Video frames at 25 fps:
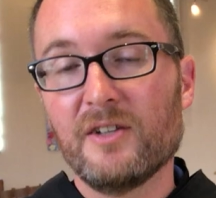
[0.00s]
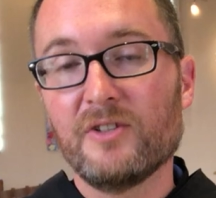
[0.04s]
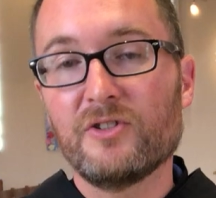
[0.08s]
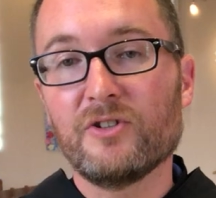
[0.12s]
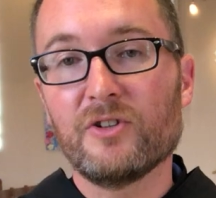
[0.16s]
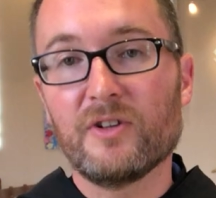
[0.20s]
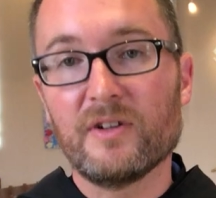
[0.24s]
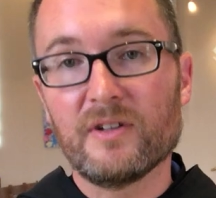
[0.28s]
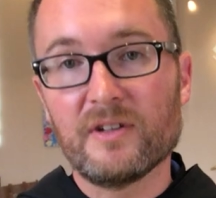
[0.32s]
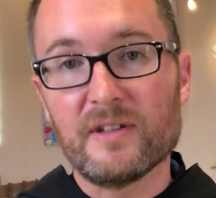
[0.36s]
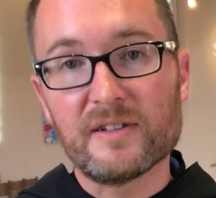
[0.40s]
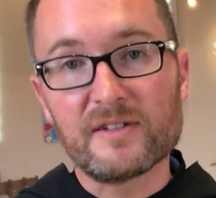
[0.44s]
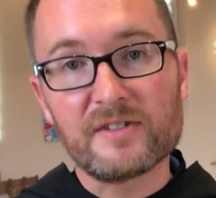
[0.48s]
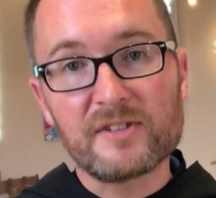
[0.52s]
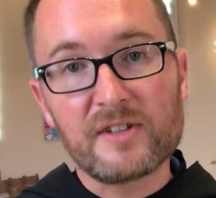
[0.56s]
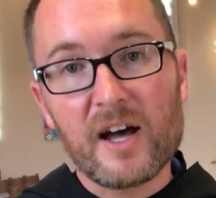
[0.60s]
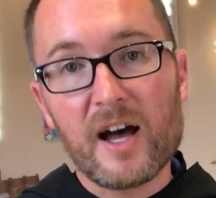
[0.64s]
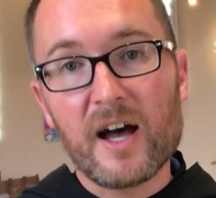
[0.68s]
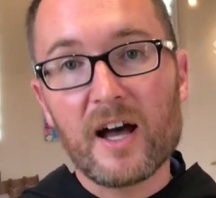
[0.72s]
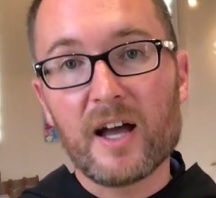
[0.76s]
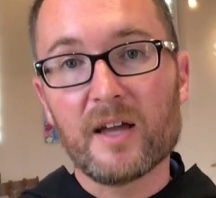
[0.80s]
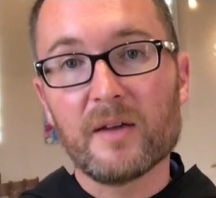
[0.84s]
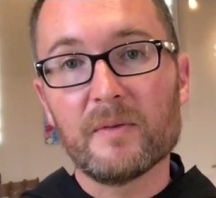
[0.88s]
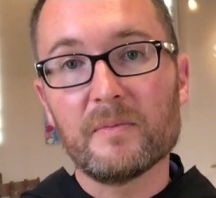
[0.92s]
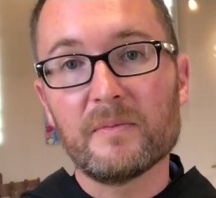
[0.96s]
during this
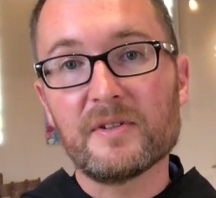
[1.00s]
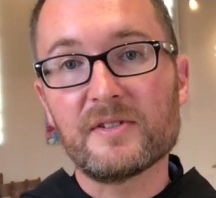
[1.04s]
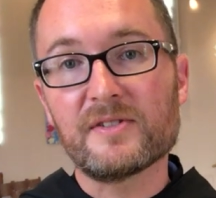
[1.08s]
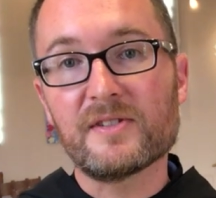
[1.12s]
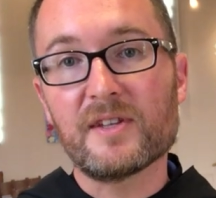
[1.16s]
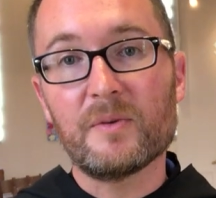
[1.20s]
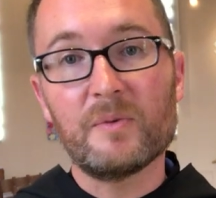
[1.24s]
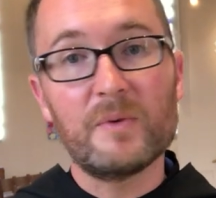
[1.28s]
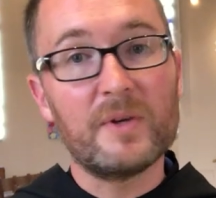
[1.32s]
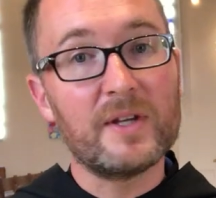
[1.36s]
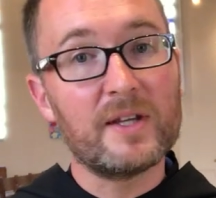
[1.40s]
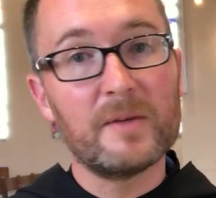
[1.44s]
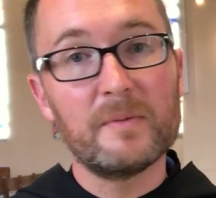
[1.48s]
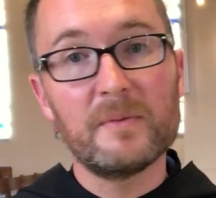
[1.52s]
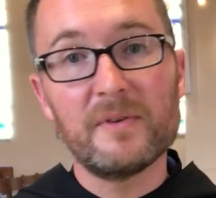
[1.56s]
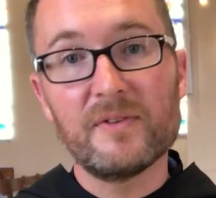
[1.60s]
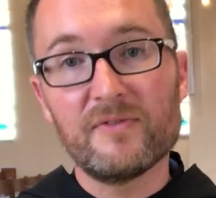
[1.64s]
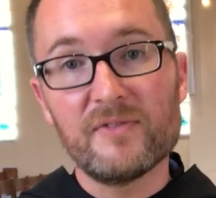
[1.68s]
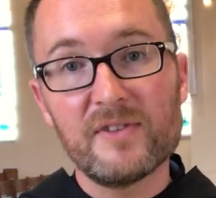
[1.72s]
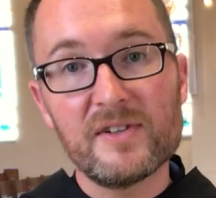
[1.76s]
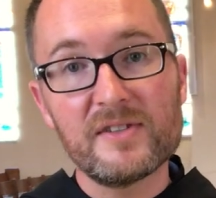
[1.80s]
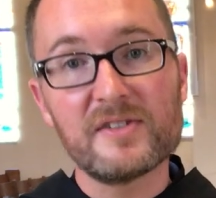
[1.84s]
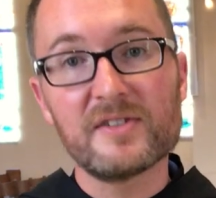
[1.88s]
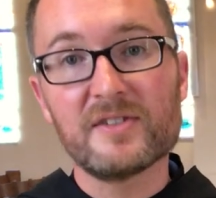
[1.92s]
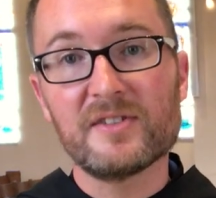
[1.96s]
time is that we can be
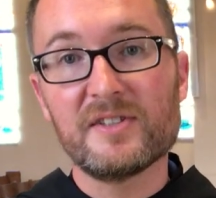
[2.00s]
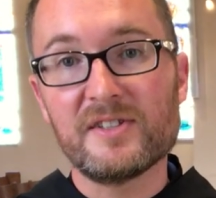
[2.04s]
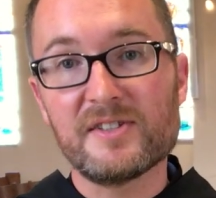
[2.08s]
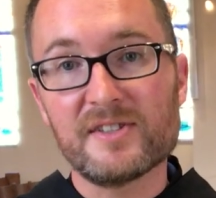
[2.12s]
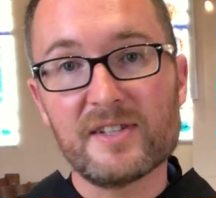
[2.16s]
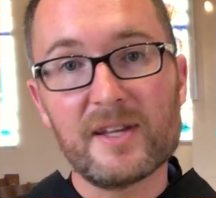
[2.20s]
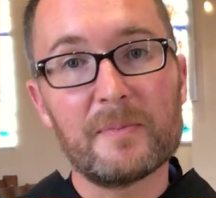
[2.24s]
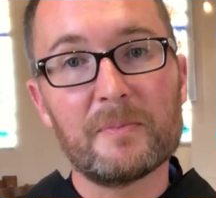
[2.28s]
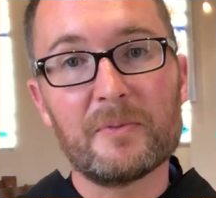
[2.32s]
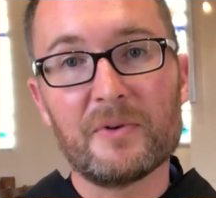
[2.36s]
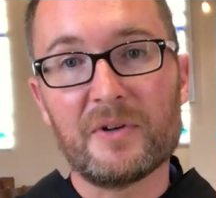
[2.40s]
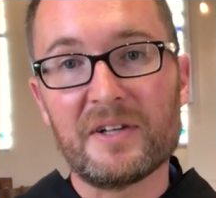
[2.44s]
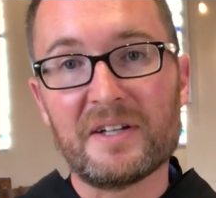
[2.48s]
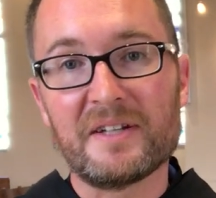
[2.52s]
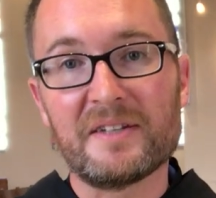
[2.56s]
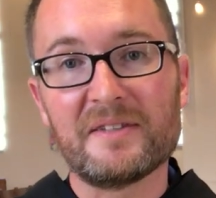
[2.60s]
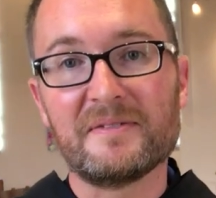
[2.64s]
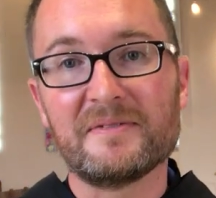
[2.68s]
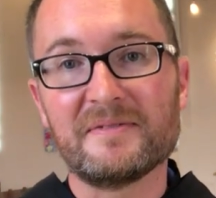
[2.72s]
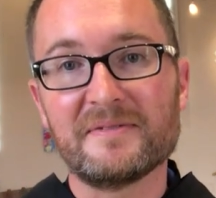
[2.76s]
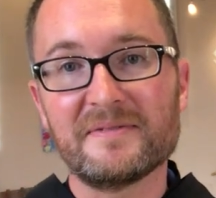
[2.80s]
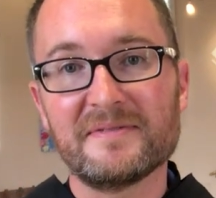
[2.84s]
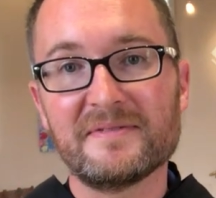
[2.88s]
physically separated,